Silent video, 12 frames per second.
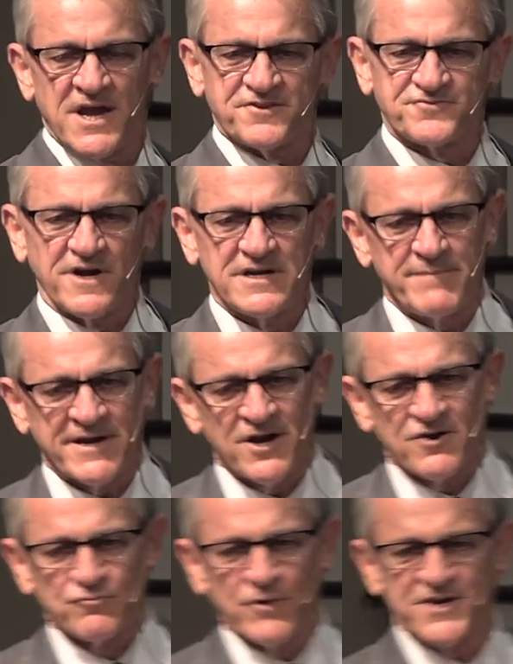They're trying to make
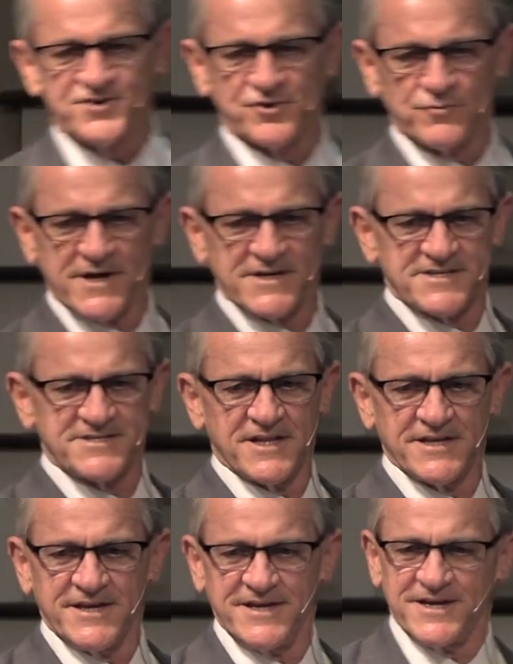racial
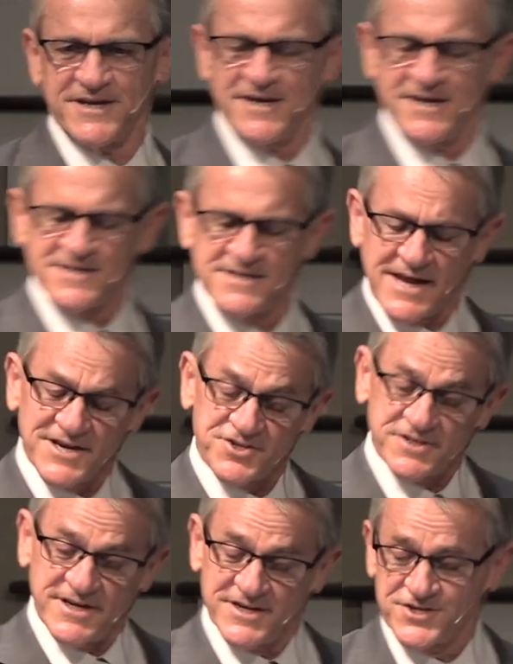
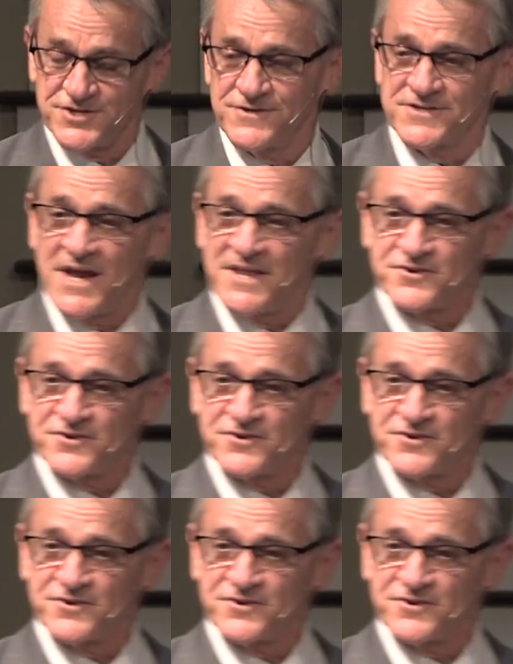reconciliation issues,